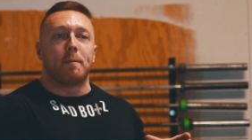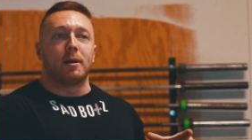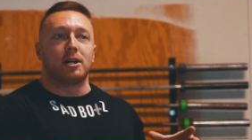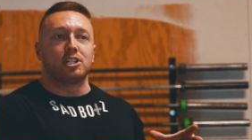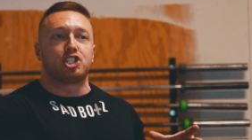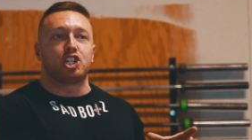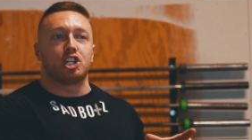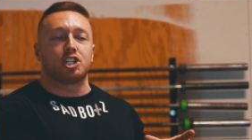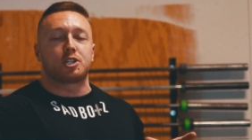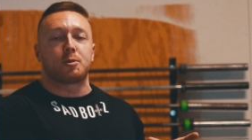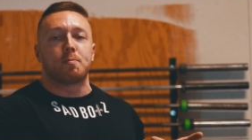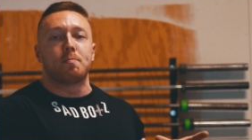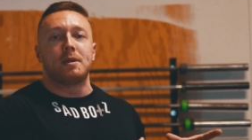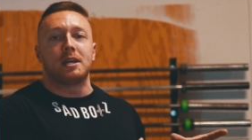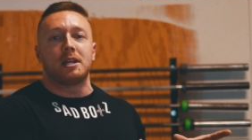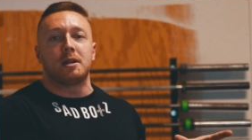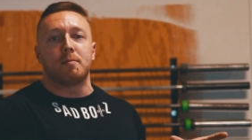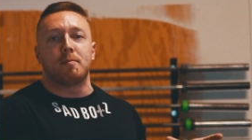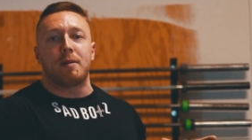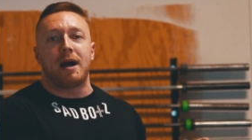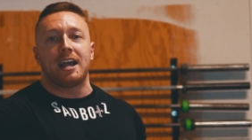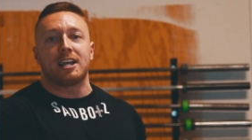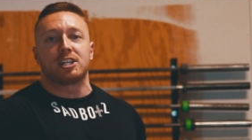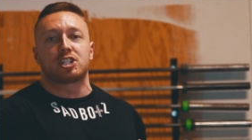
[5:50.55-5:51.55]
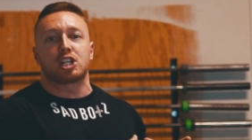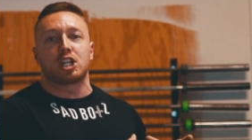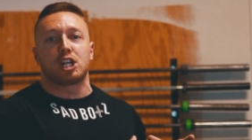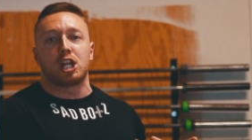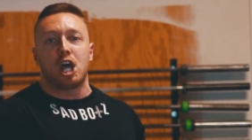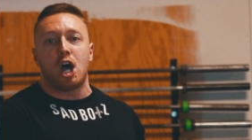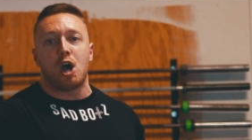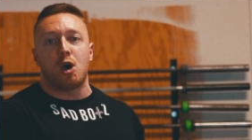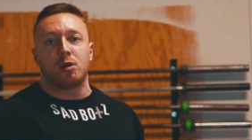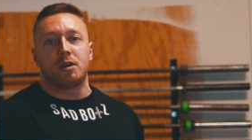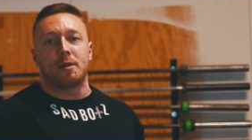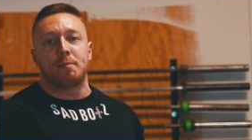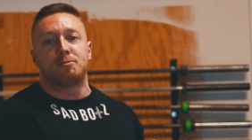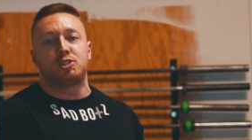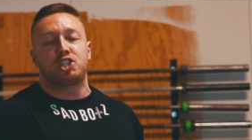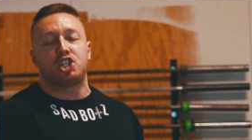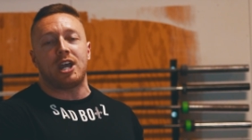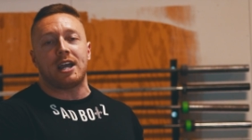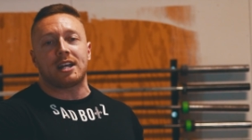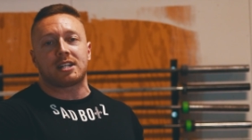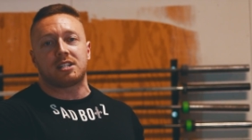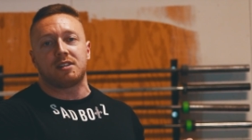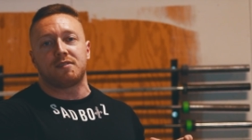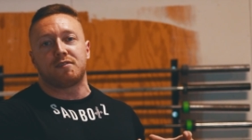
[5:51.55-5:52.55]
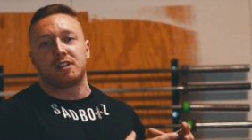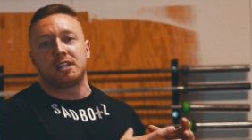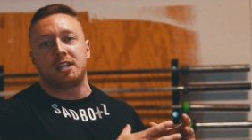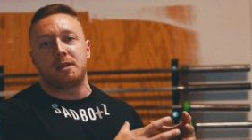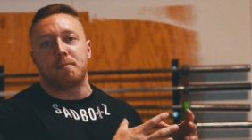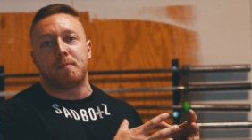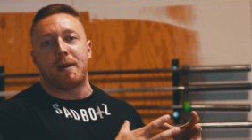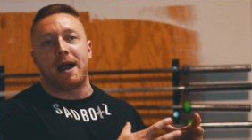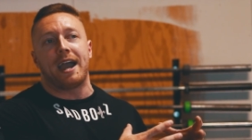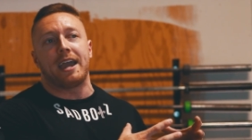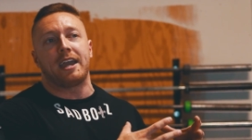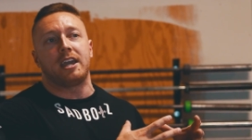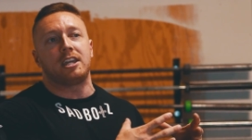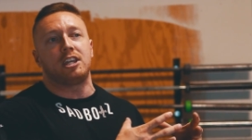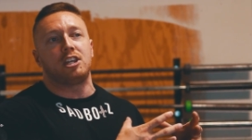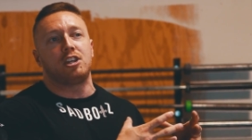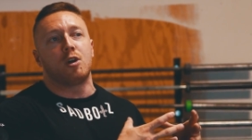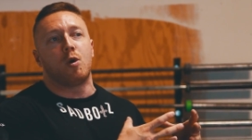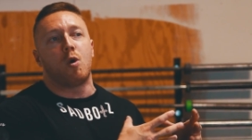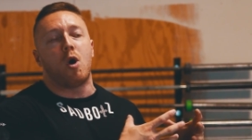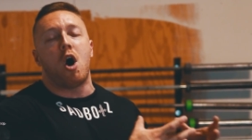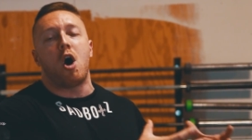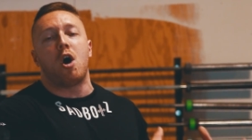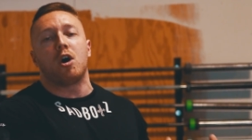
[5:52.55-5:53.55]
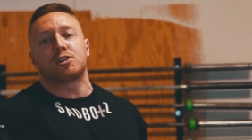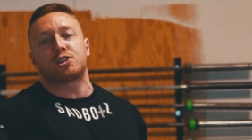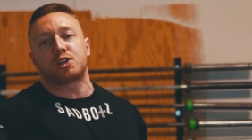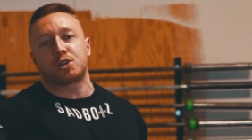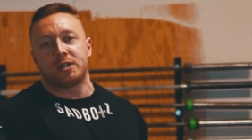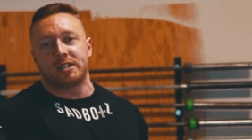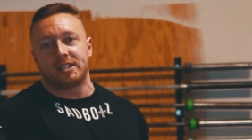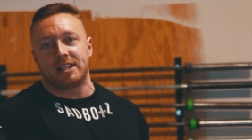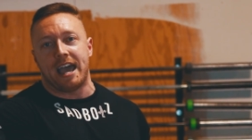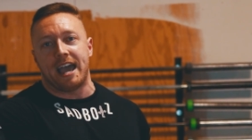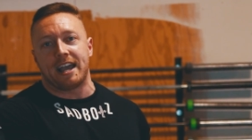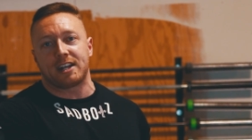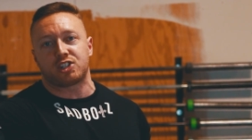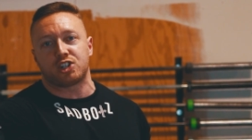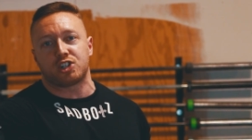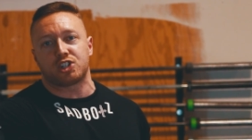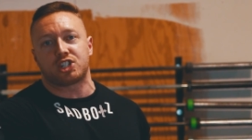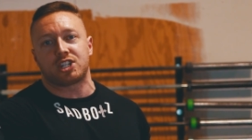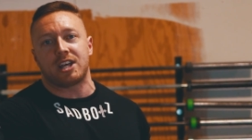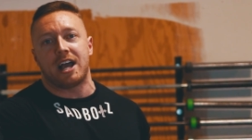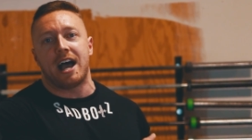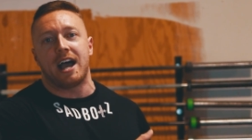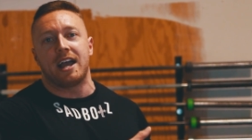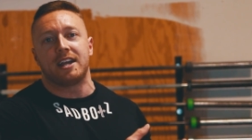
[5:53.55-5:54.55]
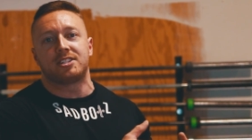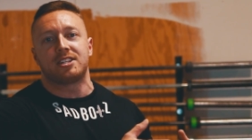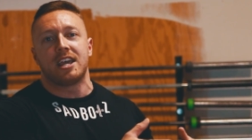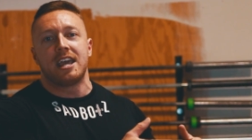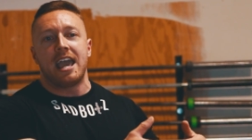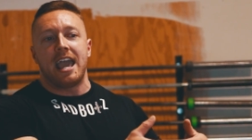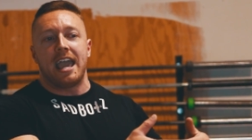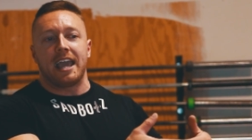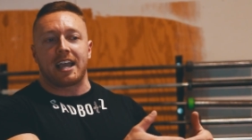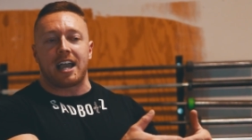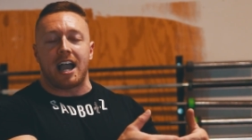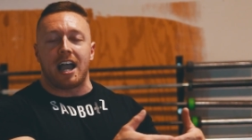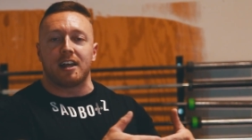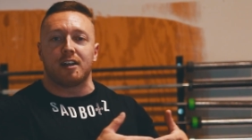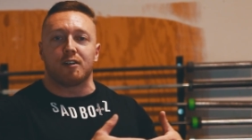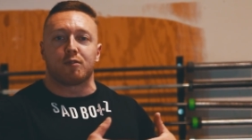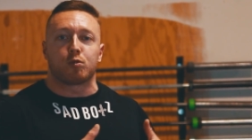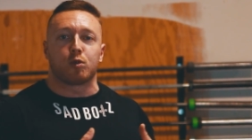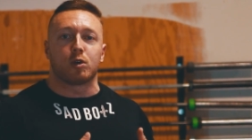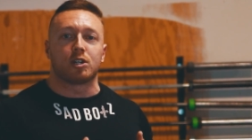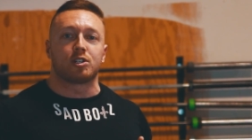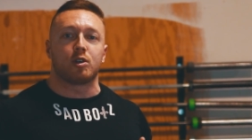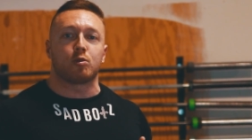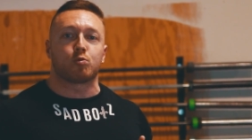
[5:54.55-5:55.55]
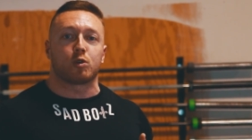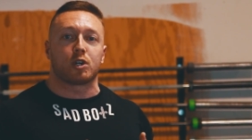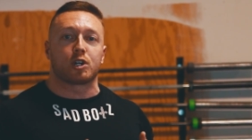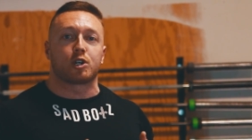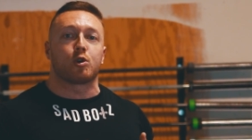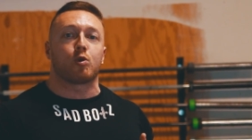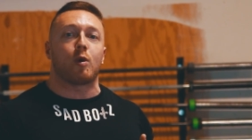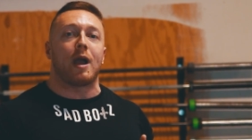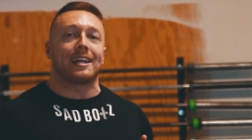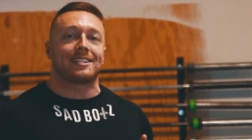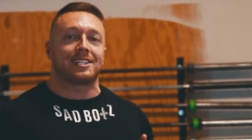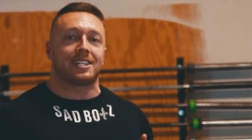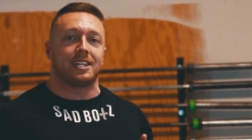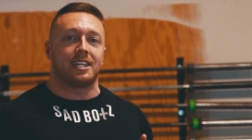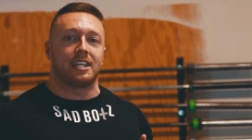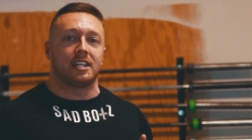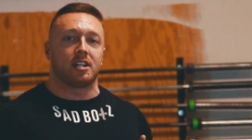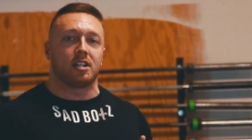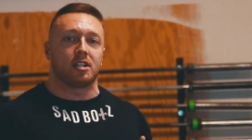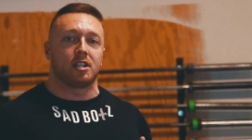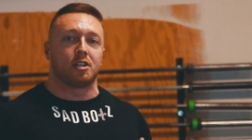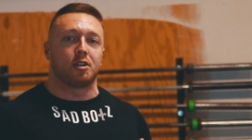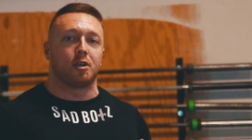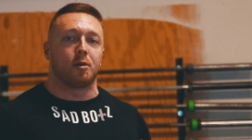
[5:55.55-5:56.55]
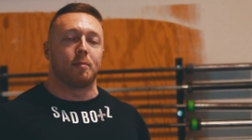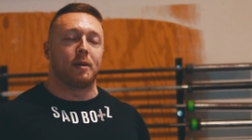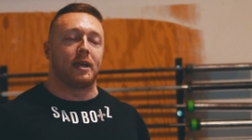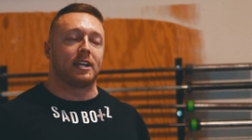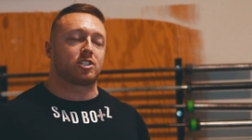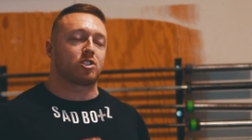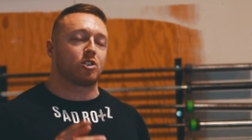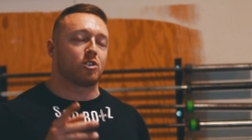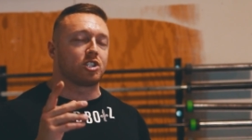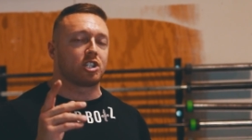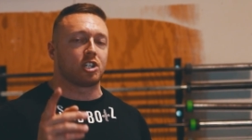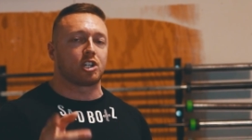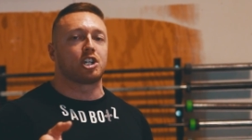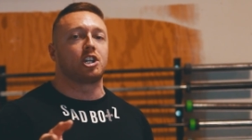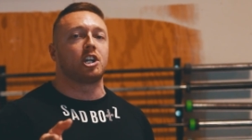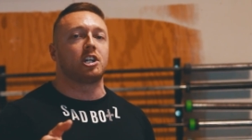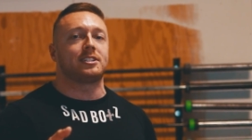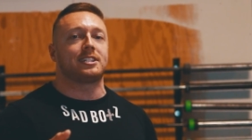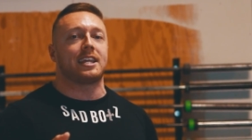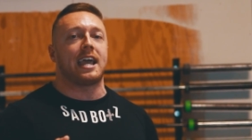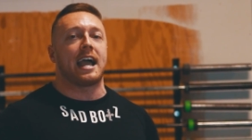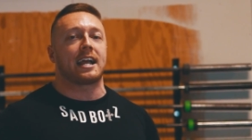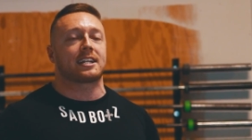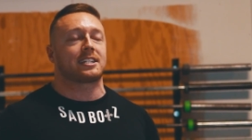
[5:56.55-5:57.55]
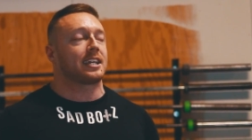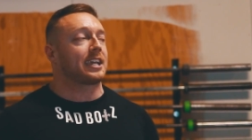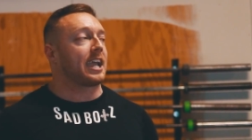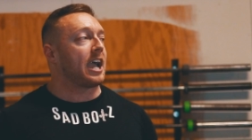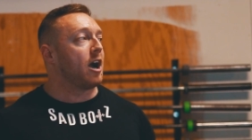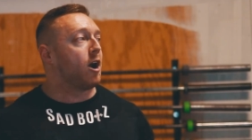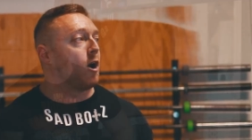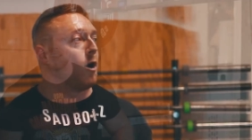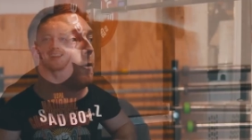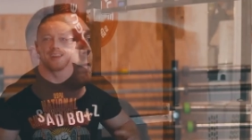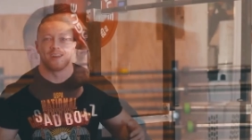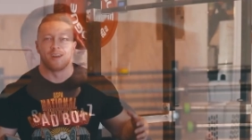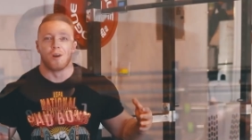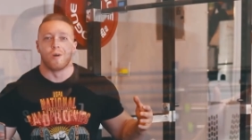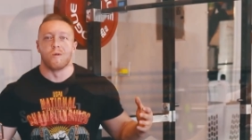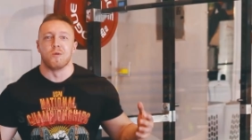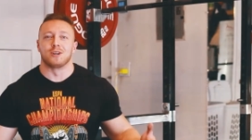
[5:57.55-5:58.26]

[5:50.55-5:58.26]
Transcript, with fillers: but just minimize load objectively by, you know, altering the exercise and kind of re regressing it a little bit. So it's a good tactic at home.